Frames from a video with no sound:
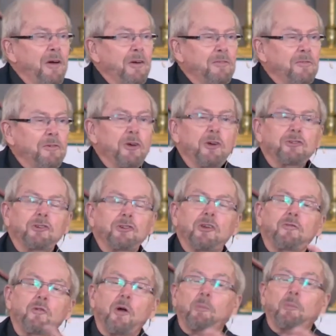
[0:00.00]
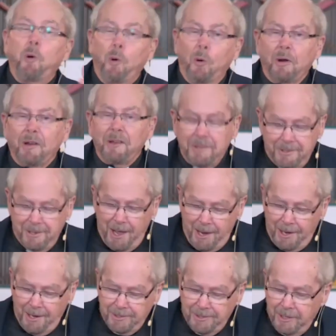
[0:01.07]
our own version of what Paul
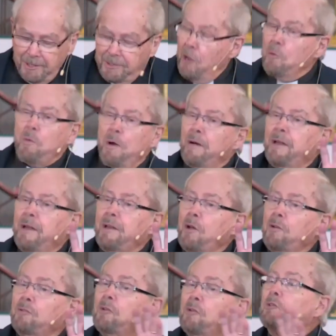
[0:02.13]
and Silas said. "Don't worry,